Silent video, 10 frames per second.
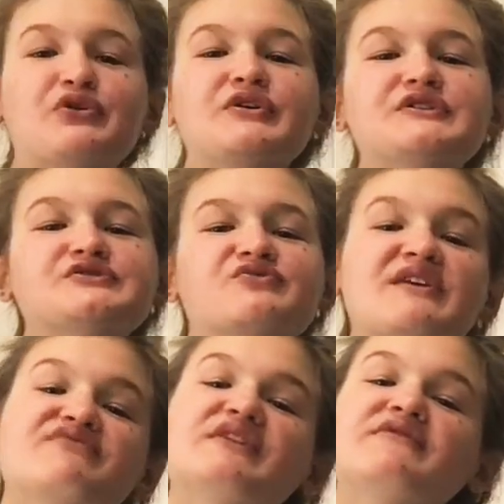there is
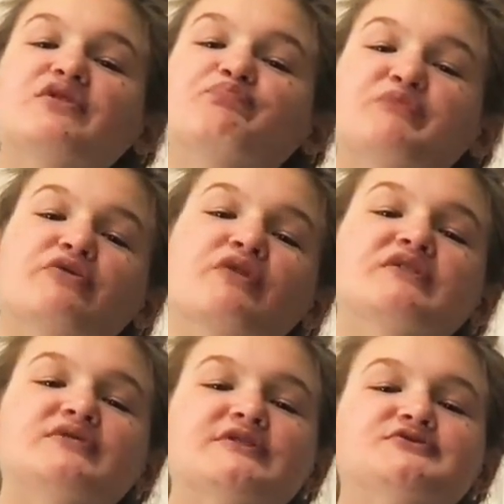great flavor and great
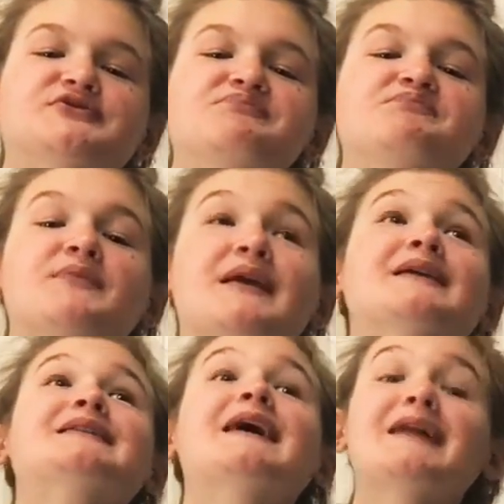texture,
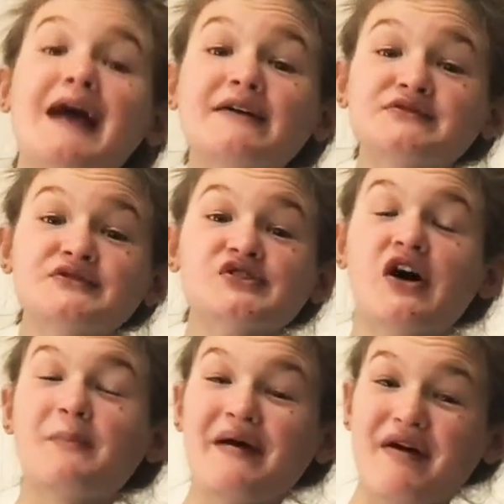and I didn't have to use all
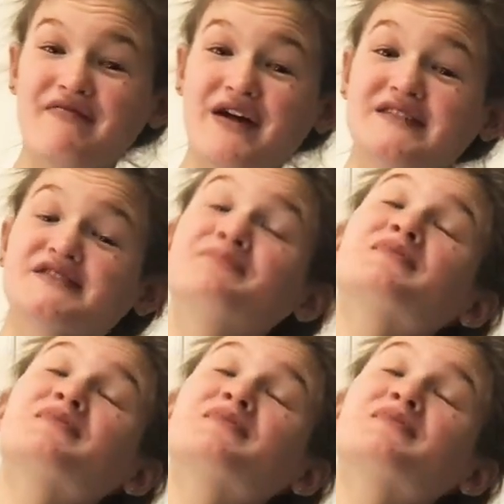my lifelines.